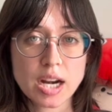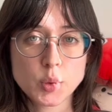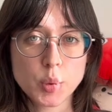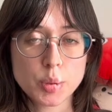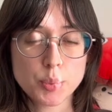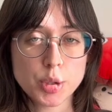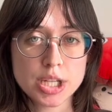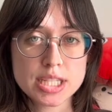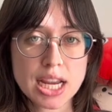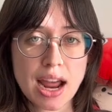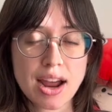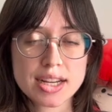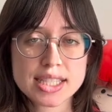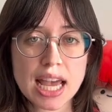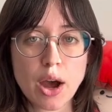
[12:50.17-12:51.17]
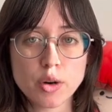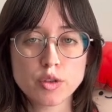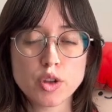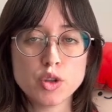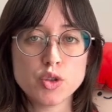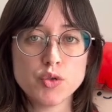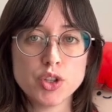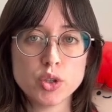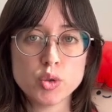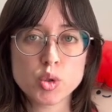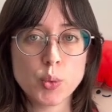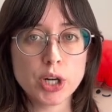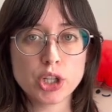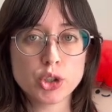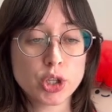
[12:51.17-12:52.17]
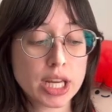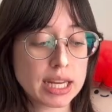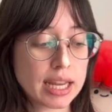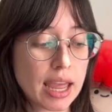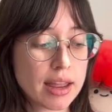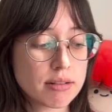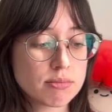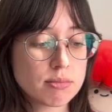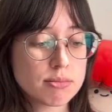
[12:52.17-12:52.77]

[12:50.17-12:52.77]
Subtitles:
with pre-tax out of those views where you're looking at